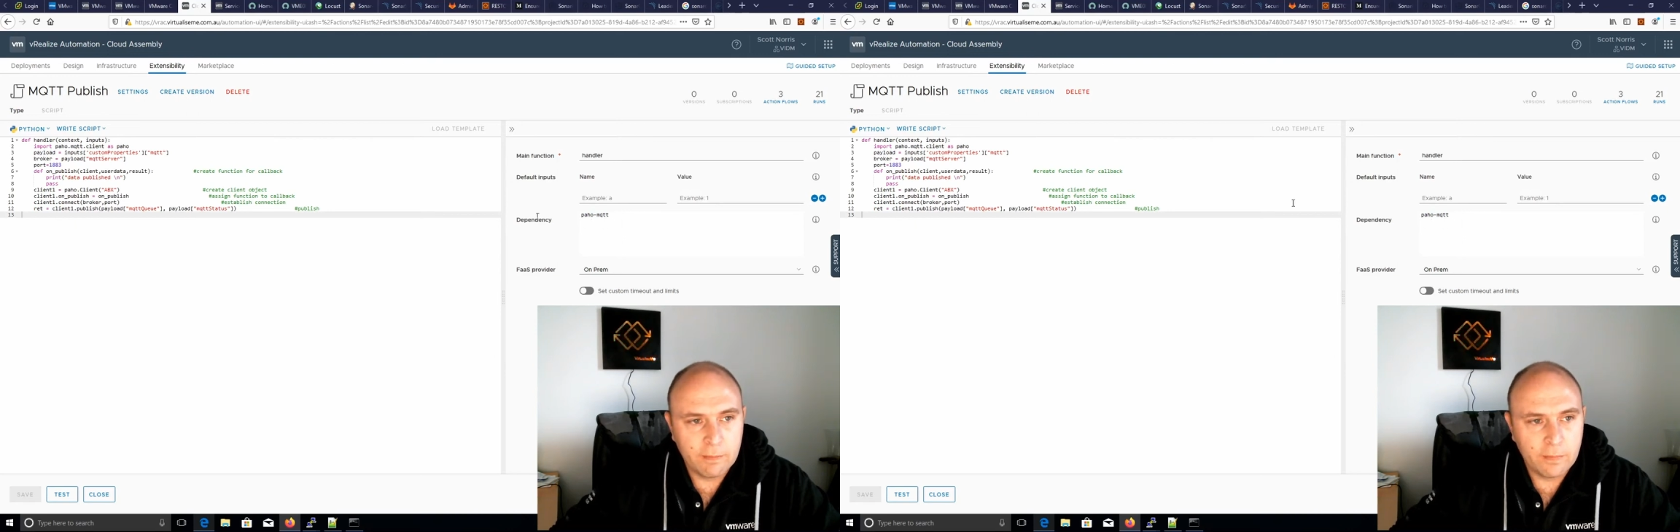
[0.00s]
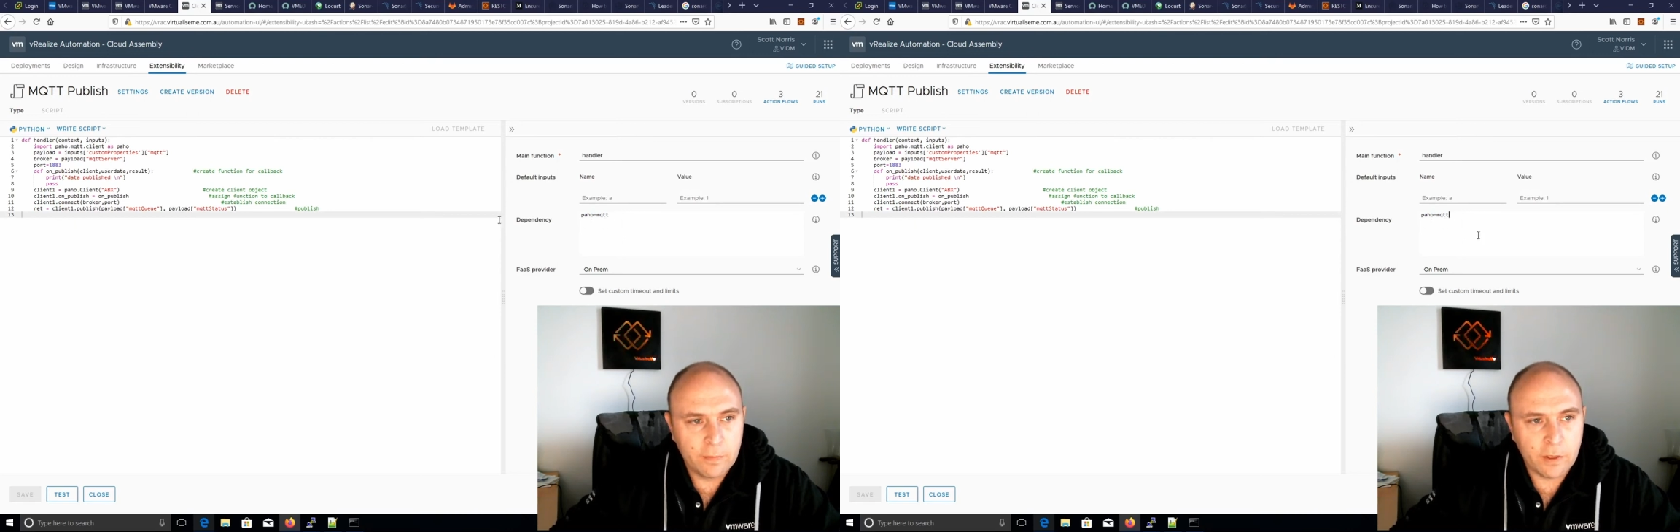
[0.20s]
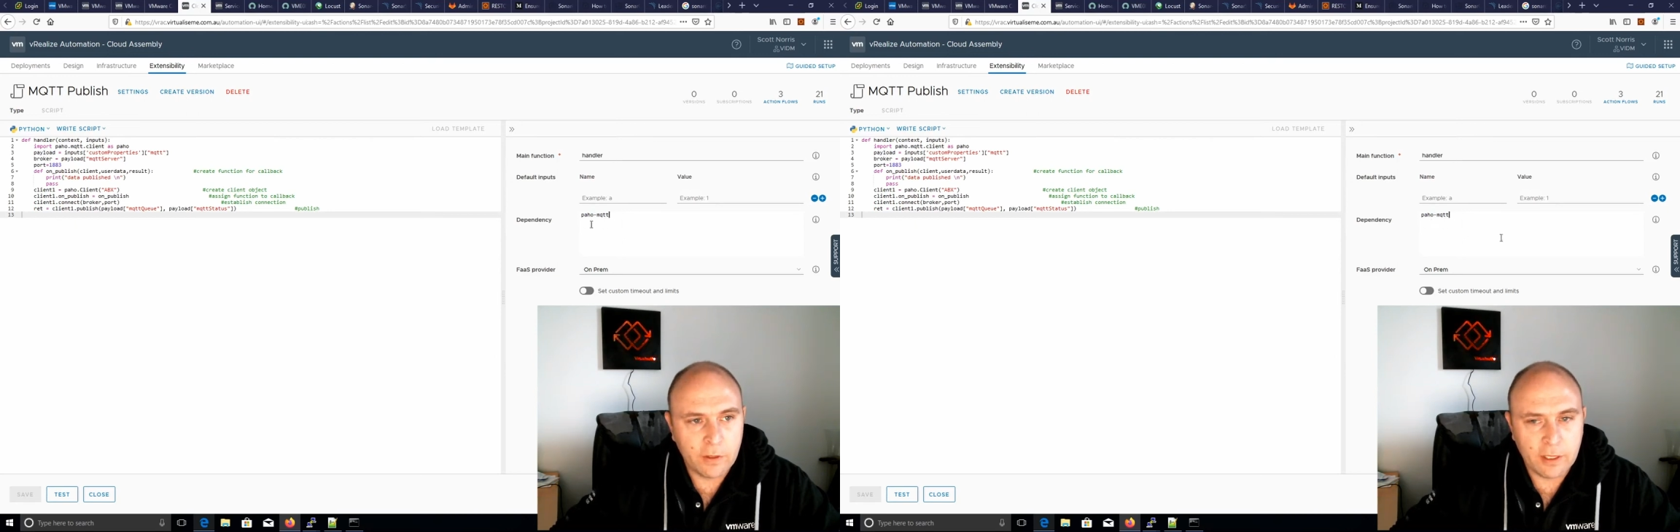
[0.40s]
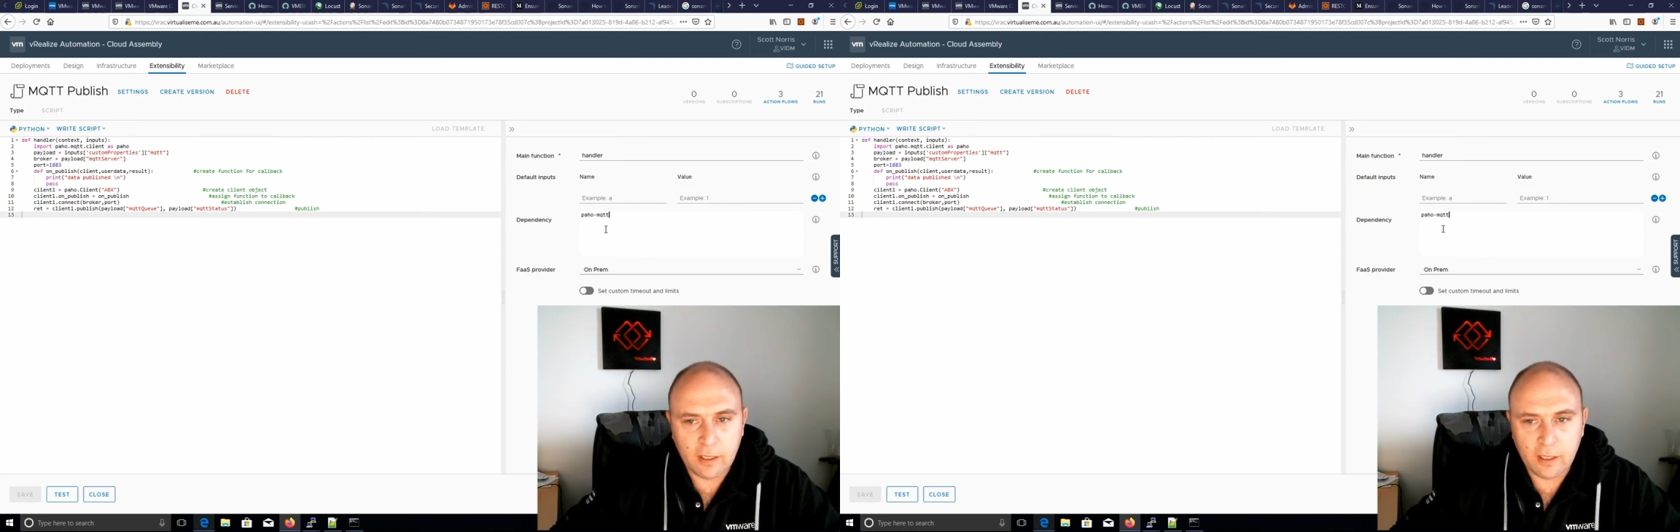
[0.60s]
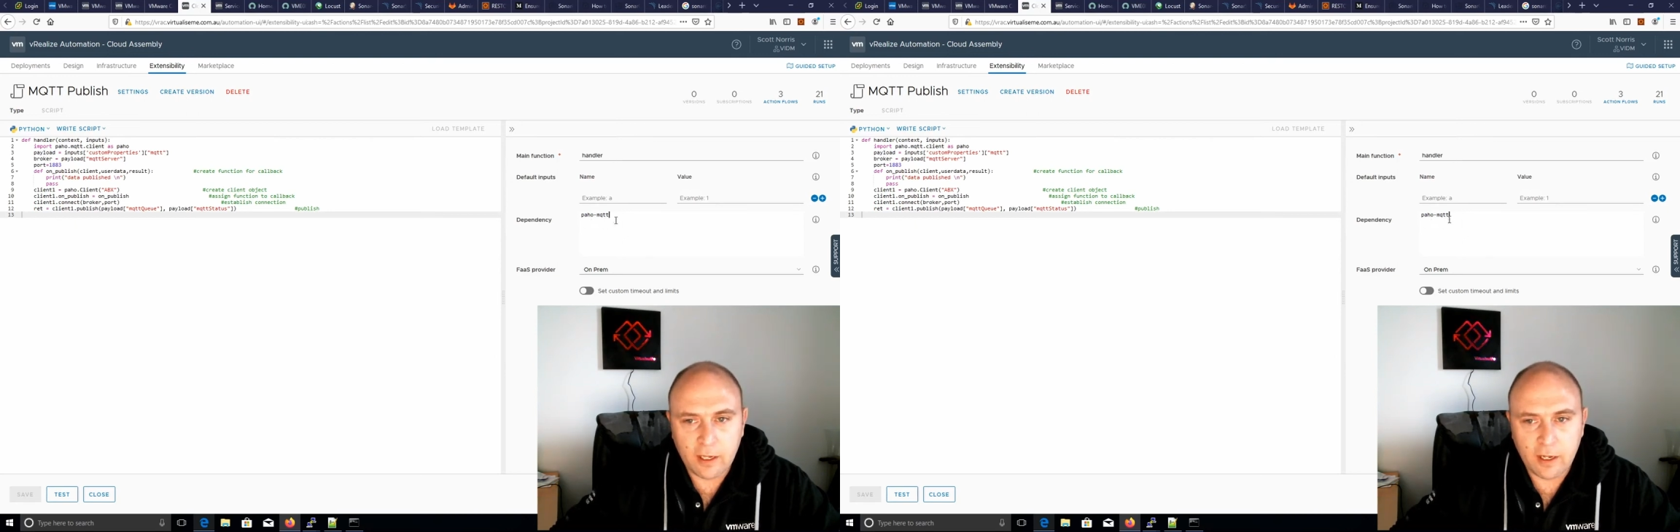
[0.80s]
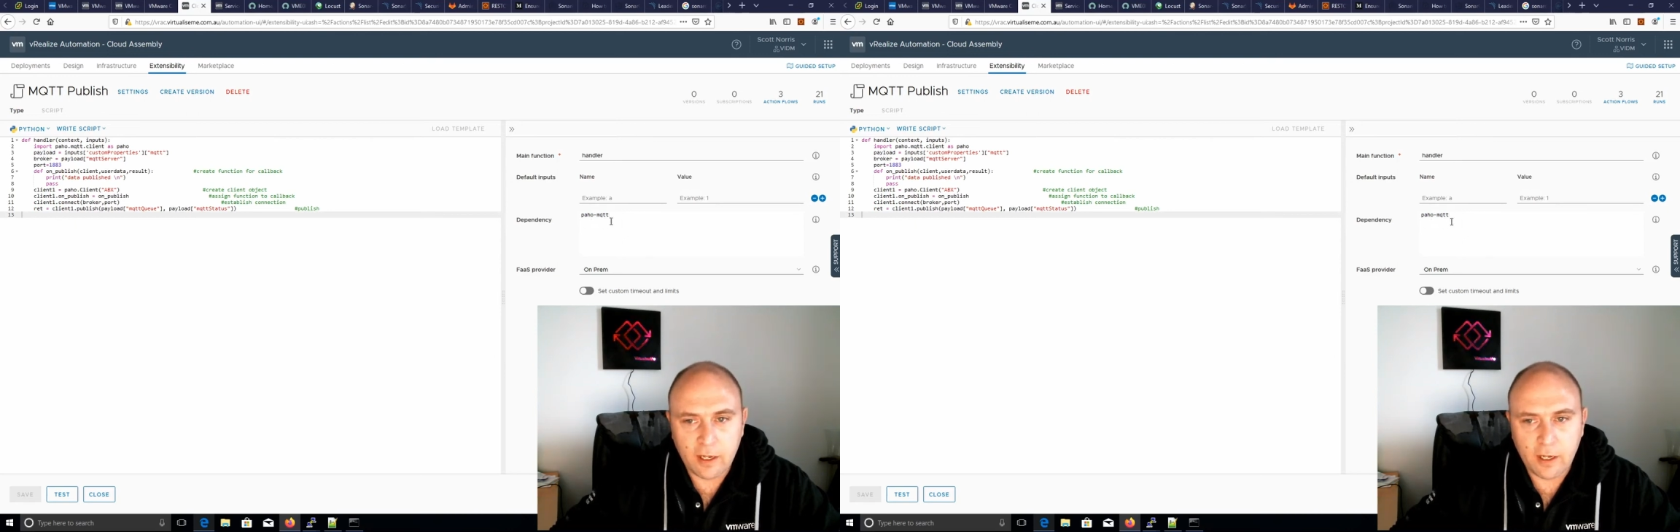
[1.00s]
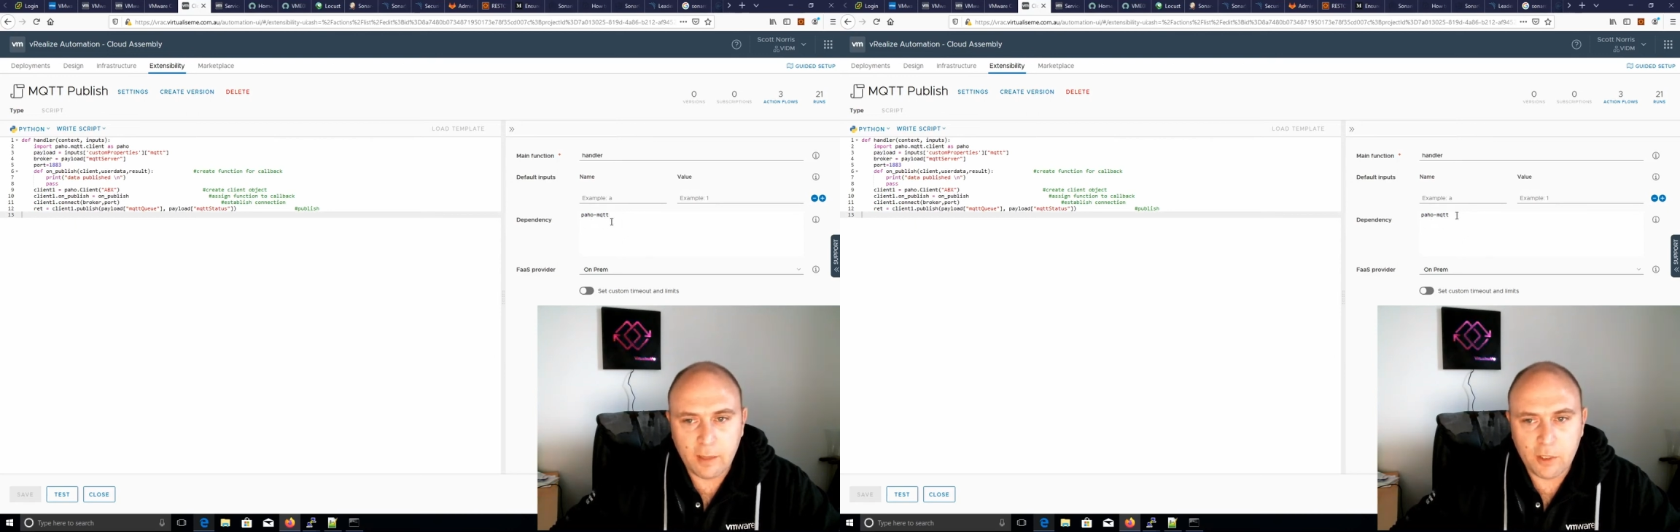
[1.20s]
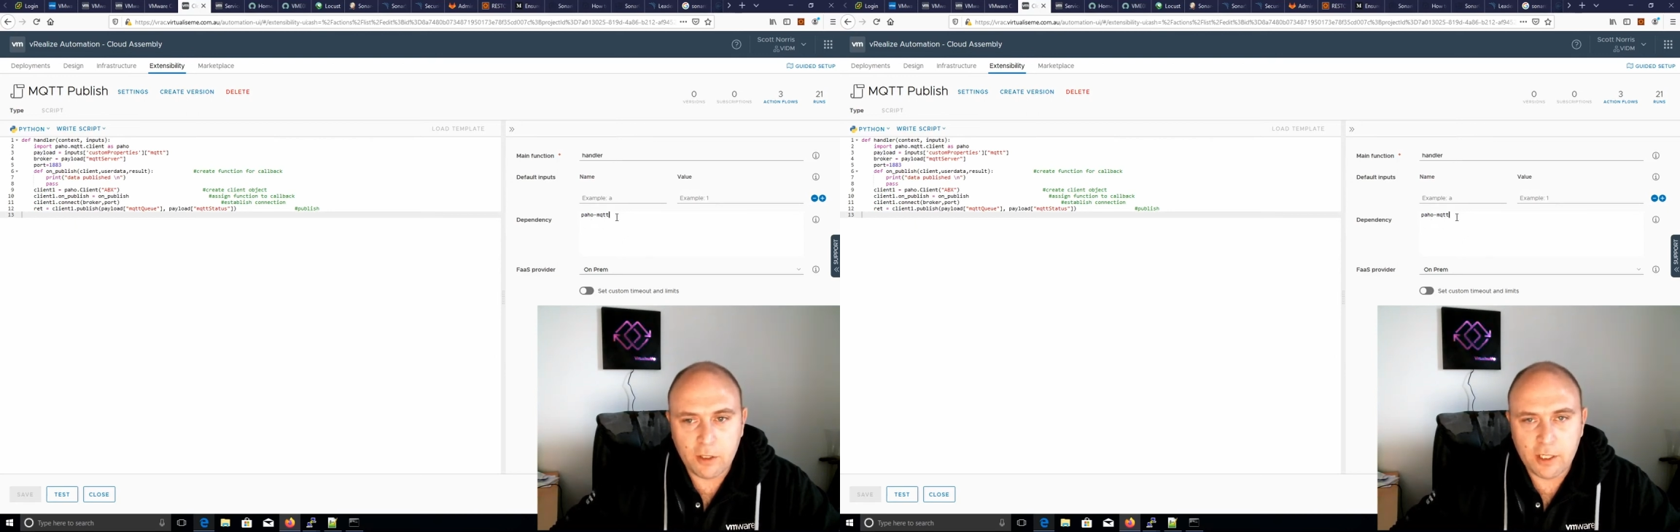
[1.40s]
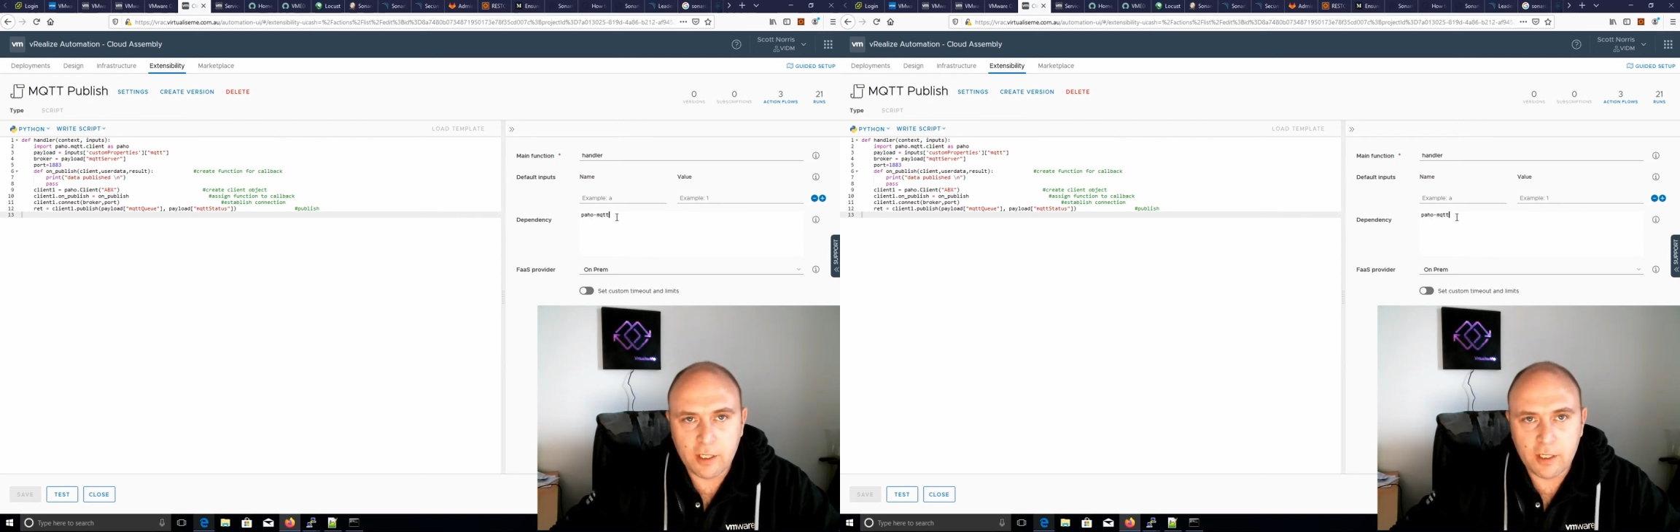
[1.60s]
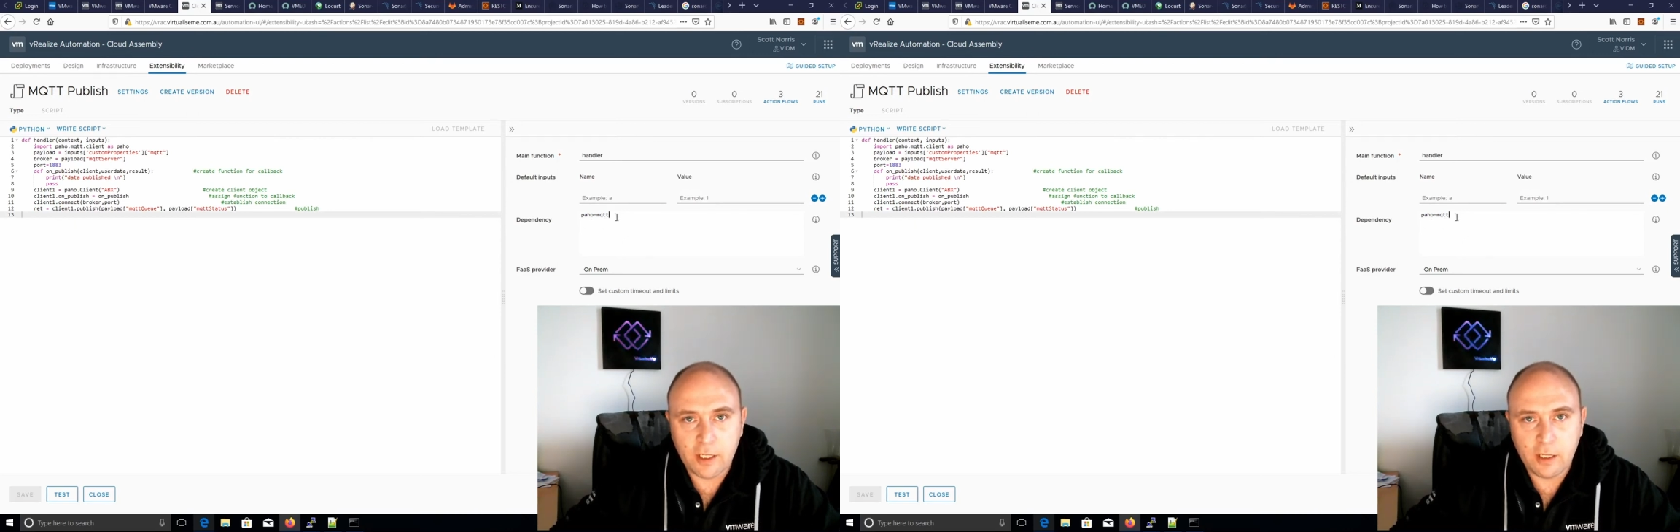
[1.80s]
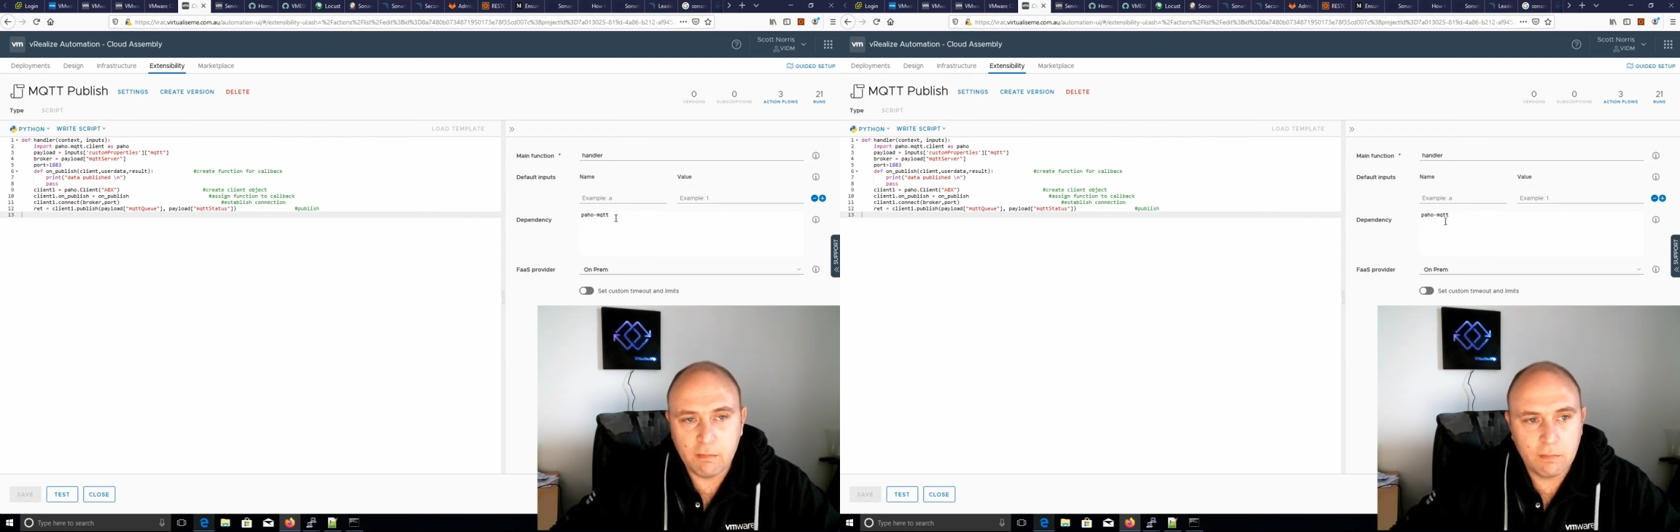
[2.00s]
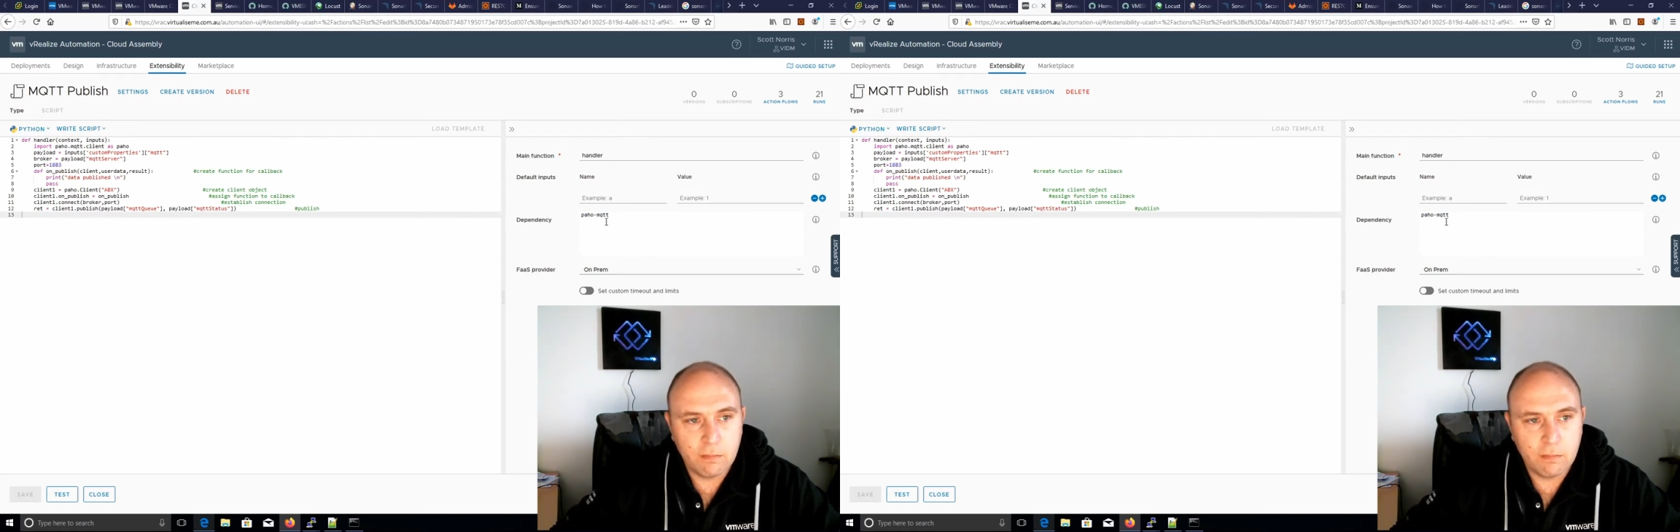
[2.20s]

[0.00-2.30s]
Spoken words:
MQTT